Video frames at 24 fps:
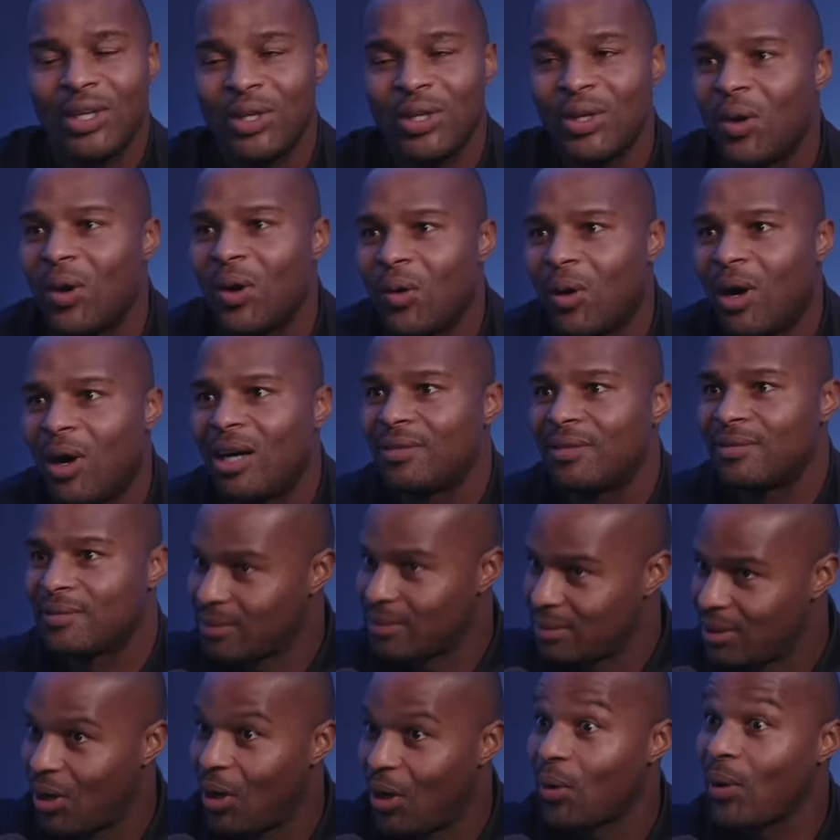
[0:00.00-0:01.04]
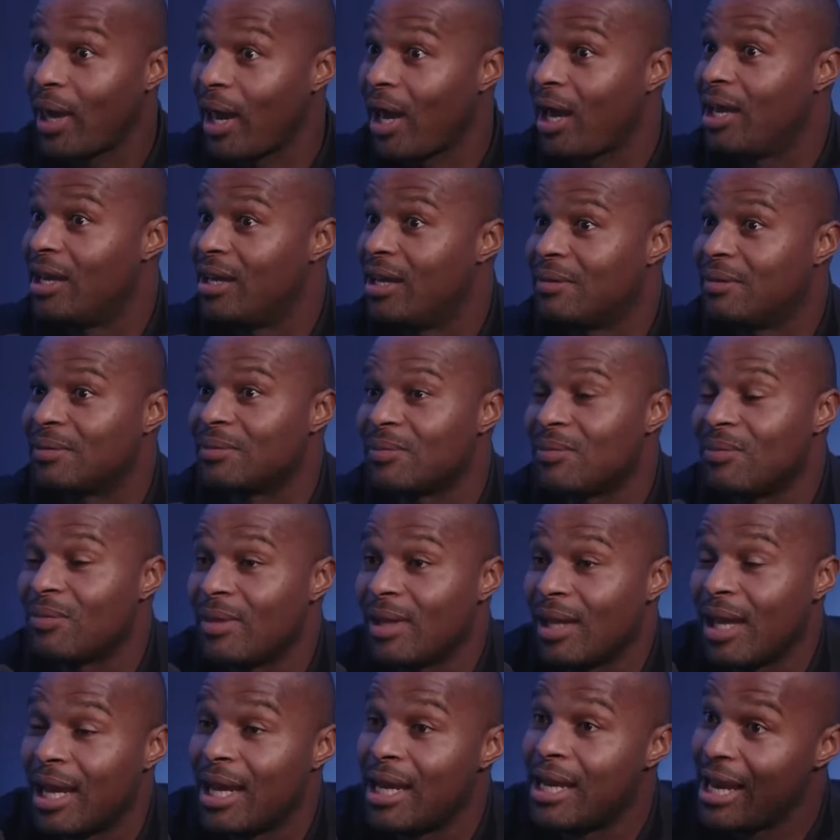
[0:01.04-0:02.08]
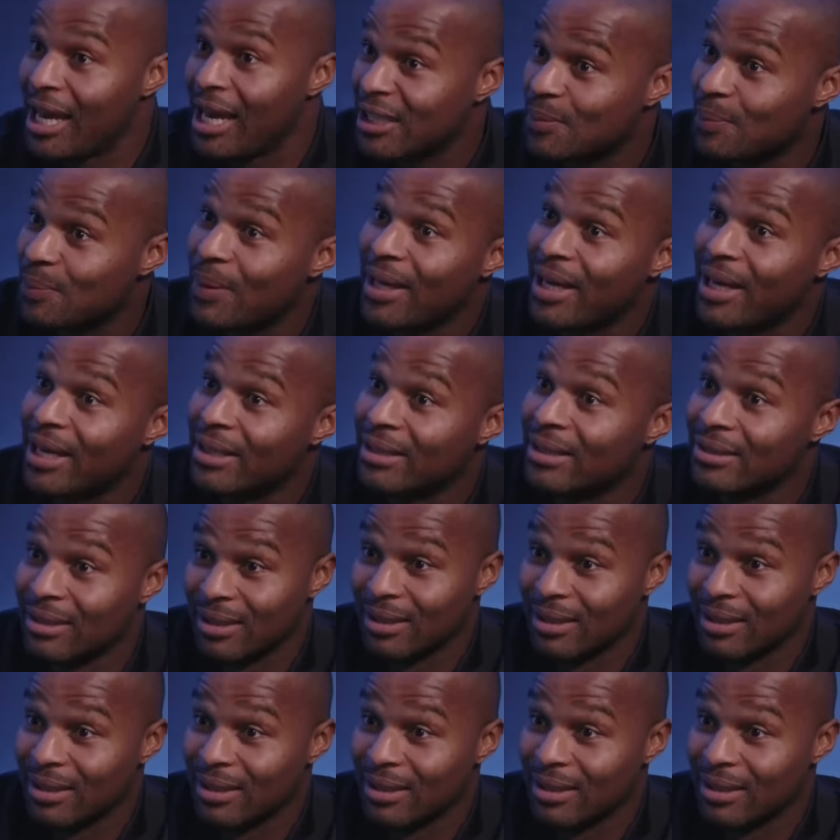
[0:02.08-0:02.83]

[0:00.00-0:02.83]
you know what, Waff? Okay. Next play,